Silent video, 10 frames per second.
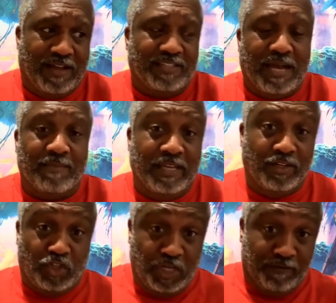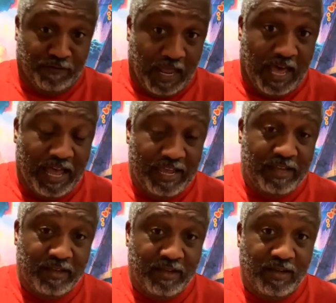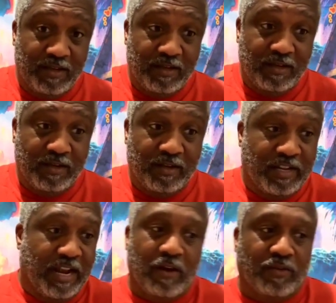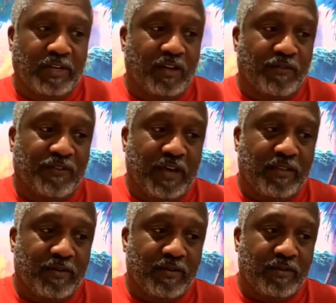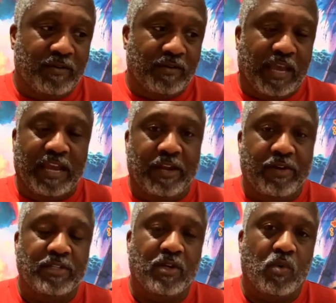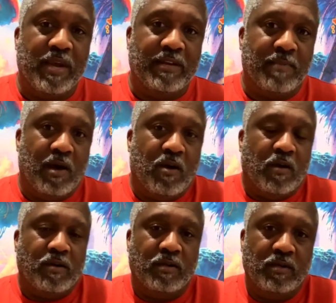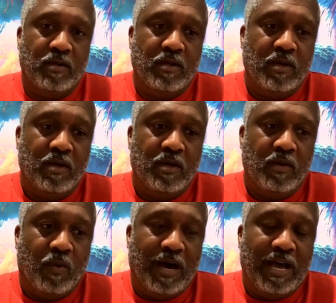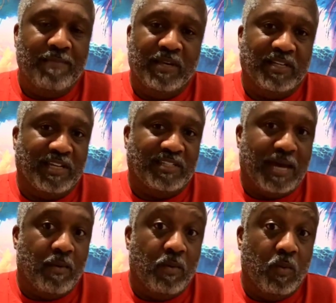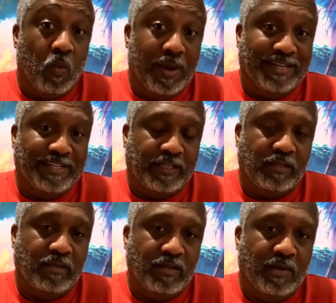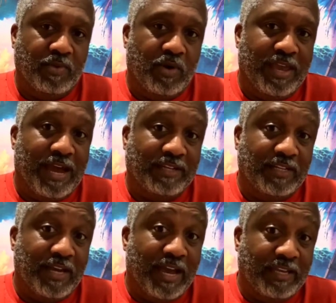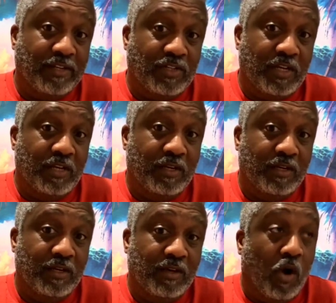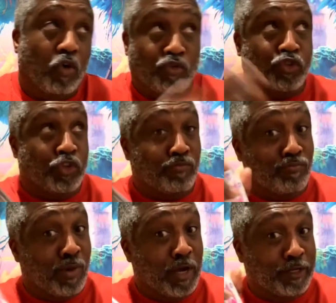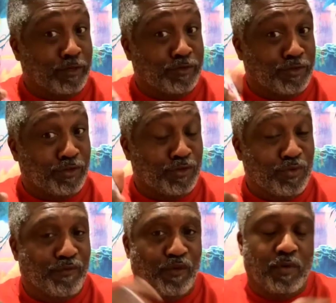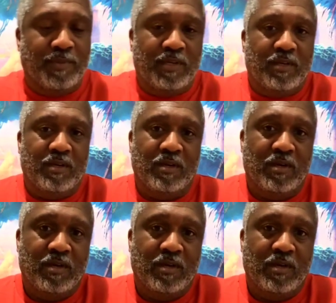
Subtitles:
If I stop letting shit fly, then I don't need no feather and there is no weight in my heart. Why? Because I stopped waiting, waiting, on somebody else to do it for me.